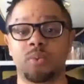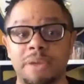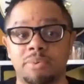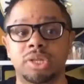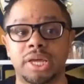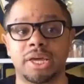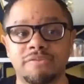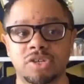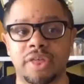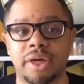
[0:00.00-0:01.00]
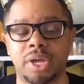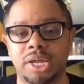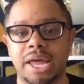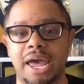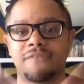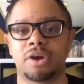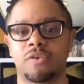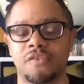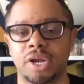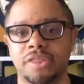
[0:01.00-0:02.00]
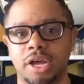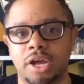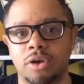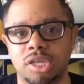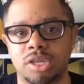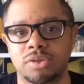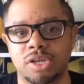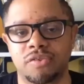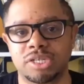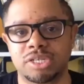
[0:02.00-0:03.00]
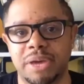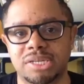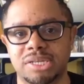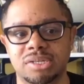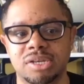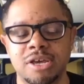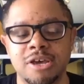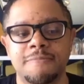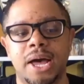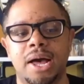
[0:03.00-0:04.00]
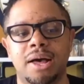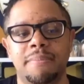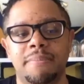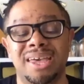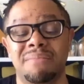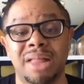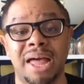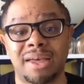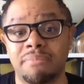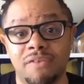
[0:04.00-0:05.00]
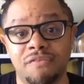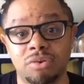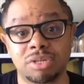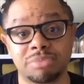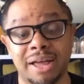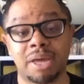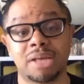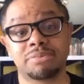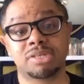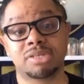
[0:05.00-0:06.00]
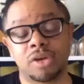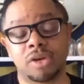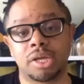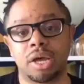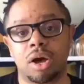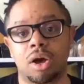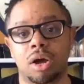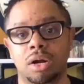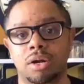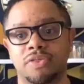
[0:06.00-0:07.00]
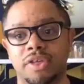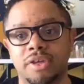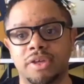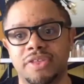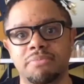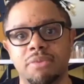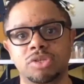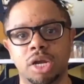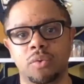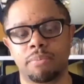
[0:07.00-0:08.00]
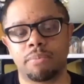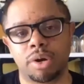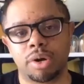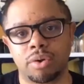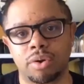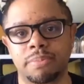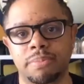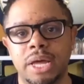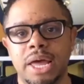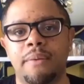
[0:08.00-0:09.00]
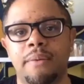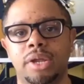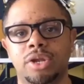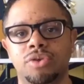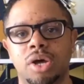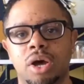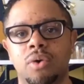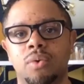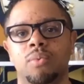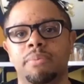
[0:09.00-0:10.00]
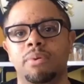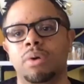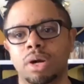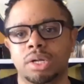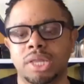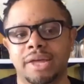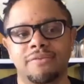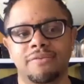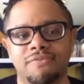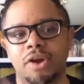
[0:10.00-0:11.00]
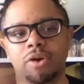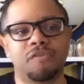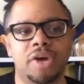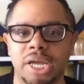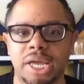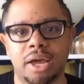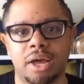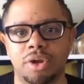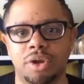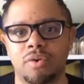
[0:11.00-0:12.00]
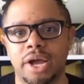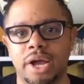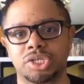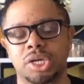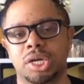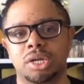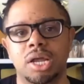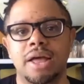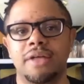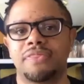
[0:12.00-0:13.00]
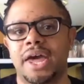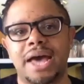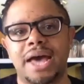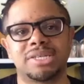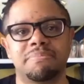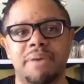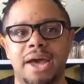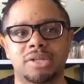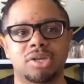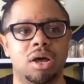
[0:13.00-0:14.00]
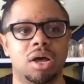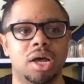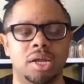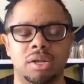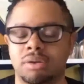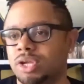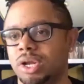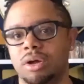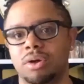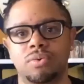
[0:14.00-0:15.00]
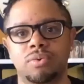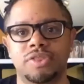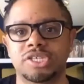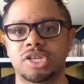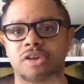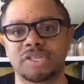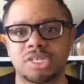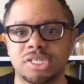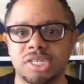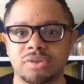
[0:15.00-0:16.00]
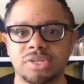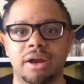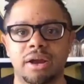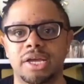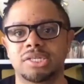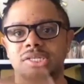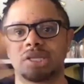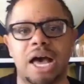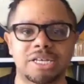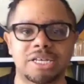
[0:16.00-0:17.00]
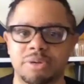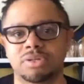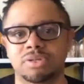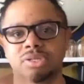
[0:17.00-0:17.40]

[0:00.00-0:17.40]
people live so that we can have federal funding that goes to those different spaces. Again, Black and brown folks, Black men specifically, are the most underreported group. And when you don't report, like, federal funding can't go your direction, that has impact on, the services in those areas, the hospitals,